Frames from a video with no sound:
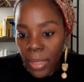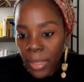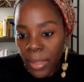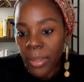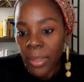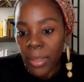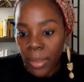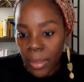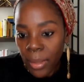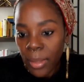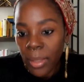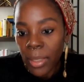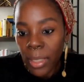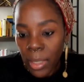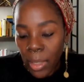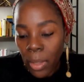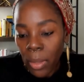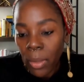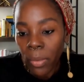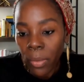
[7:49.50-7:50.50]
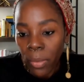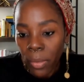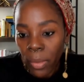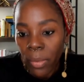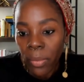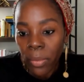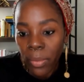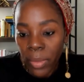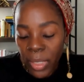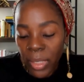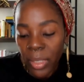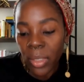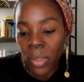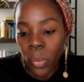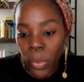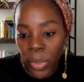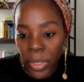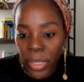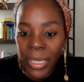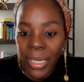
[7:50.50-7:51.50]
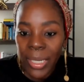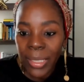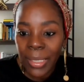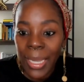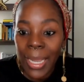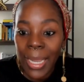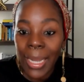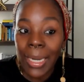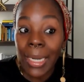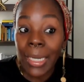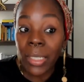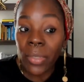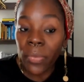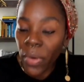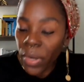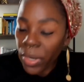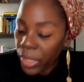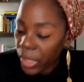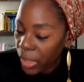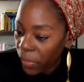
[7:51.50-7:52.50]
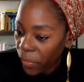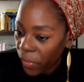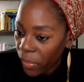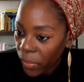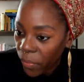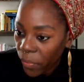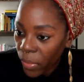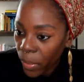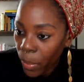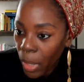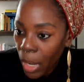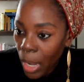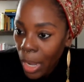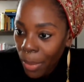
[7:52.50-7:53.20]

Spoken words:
this is where it is. And it's very different from